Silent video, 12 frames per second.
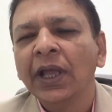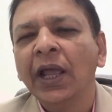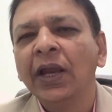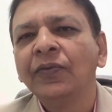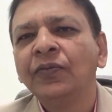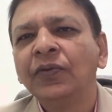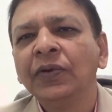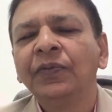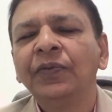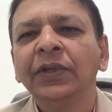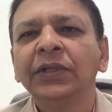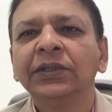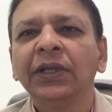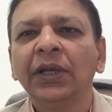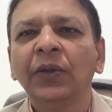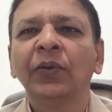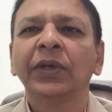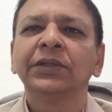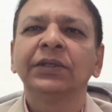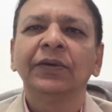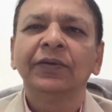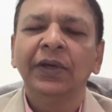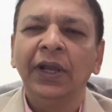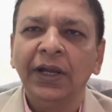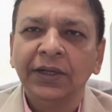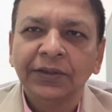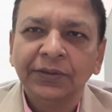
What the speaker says: and fulfills the request of client.